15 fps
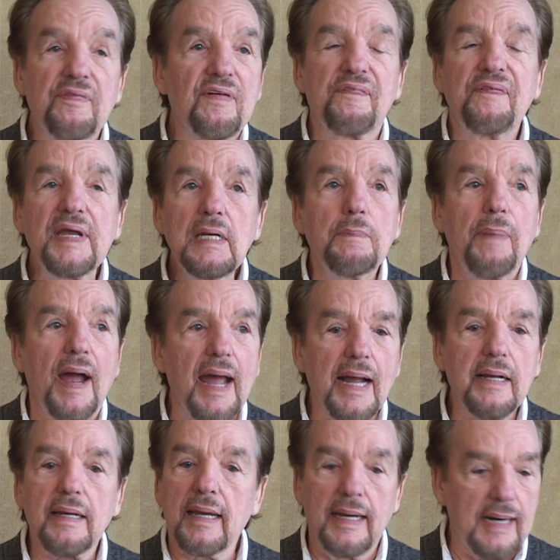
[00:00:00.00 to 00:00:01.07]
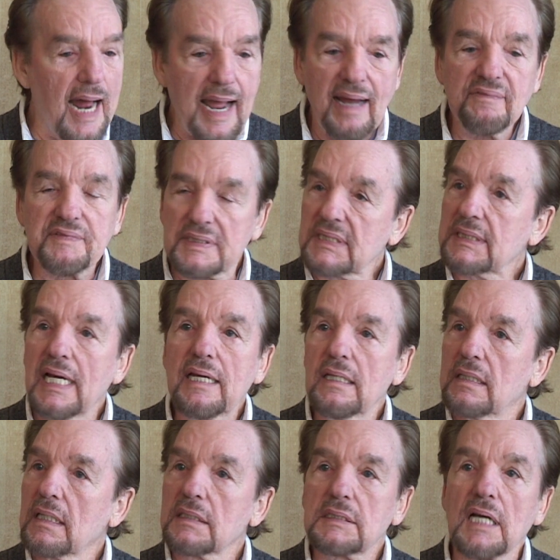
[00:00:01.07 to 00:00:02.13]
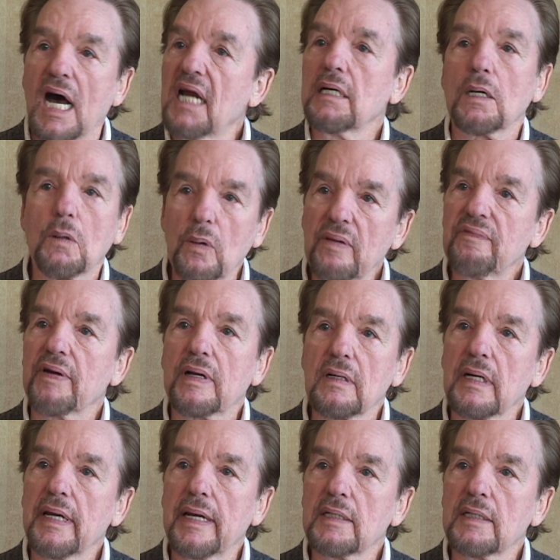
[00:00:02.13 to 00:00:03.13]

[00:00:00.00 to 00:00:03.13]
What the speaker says: The feedback, and I have to say this unequivocally,